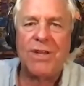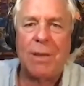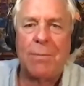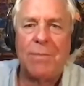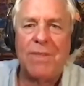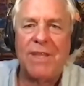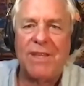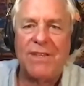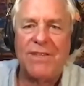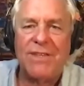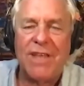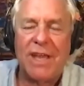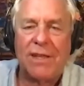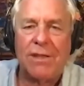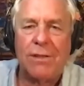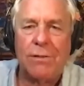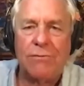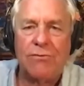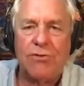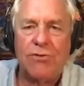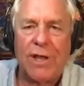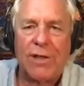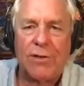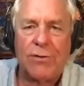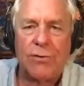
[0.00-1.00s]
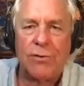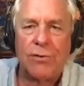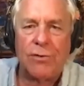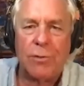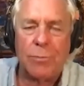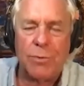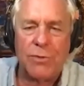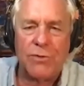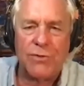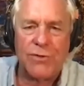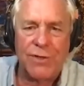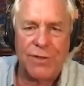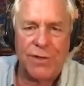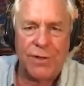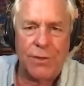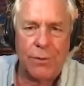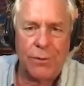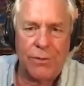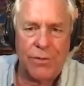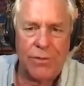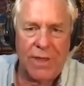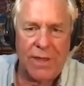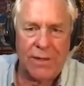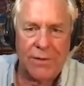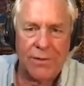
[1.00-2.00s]
I'm the executive director of the Presidio
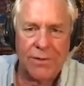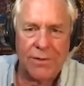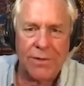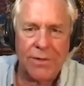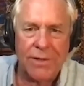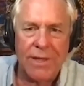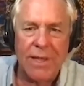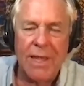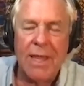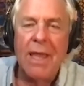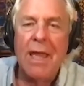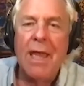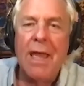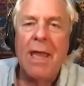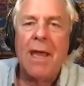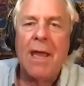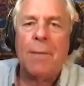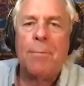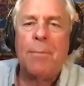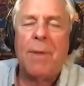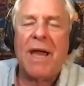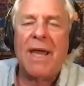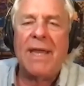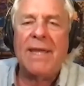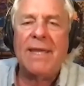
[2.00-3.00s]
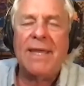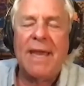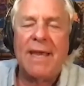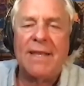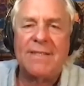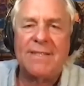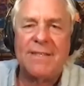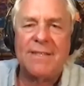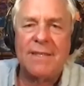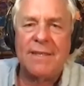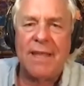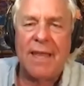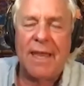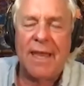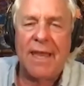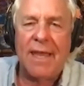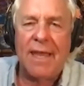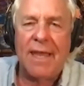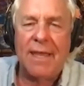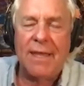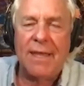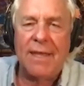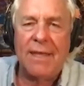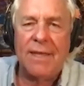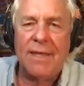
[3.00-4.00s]
Theatre. My guest
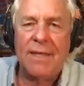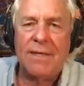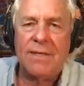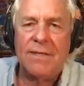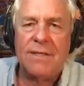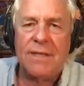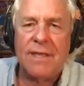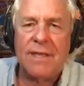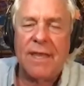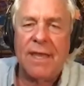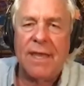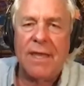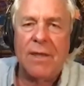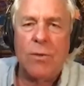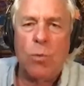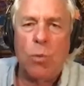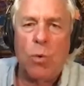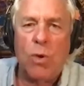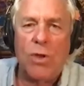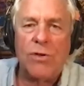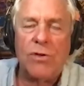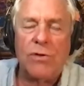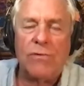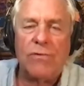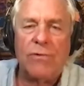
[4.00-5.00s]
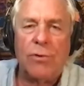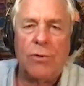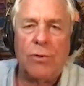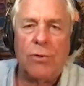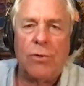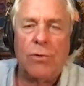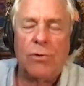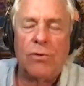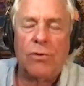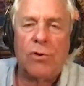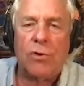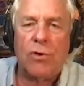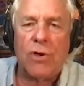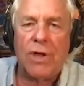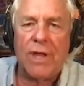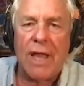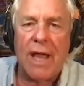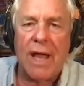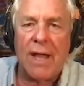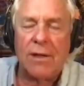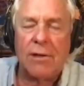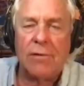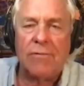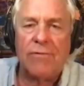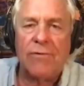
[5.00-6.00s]
today is a wonderful
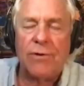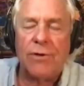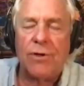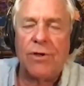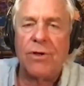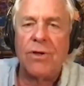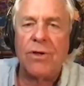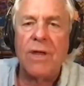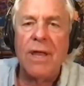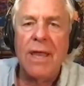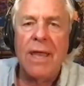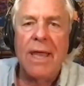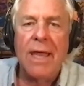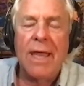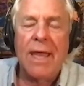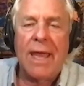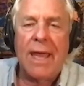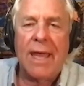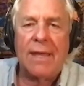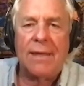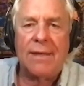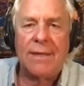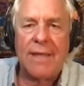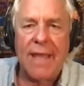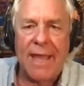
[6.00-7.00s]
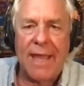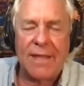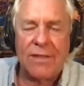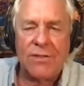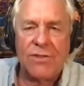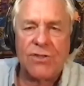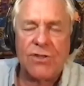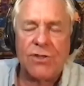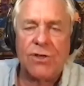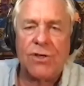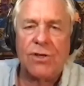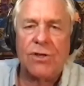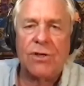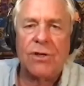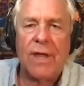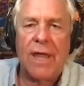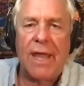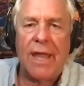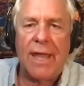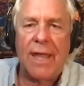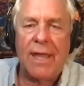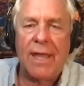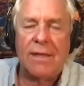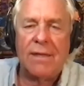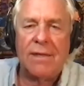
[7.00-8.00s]
choreographer and dancer
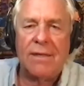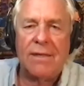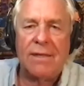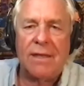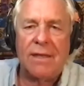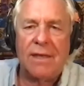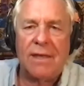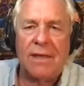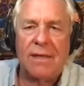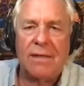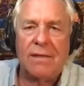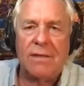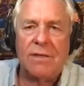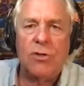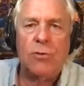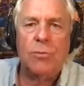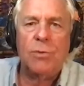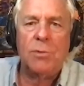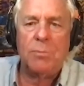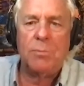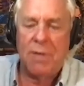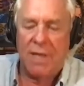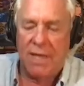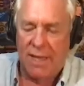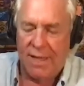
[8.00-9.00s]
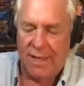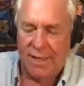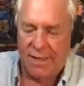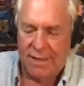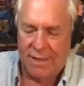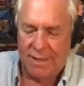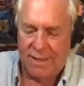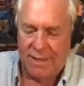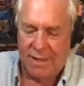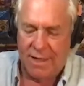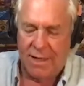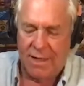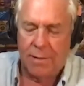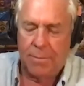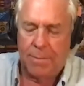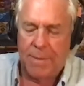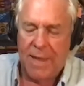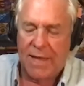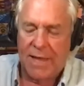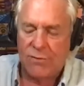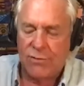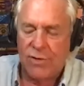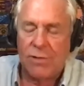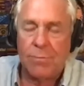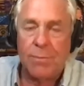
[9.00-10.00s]
and human being,
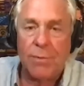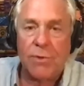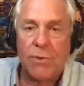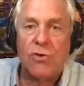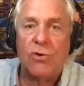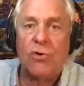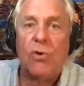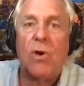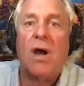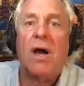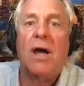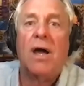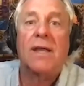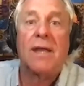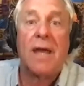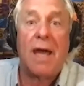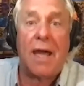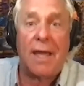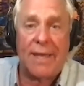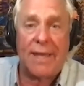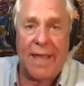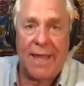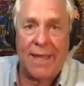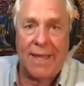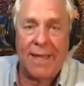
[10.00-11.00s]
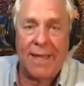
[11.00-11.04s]
Patrick Makuakāne.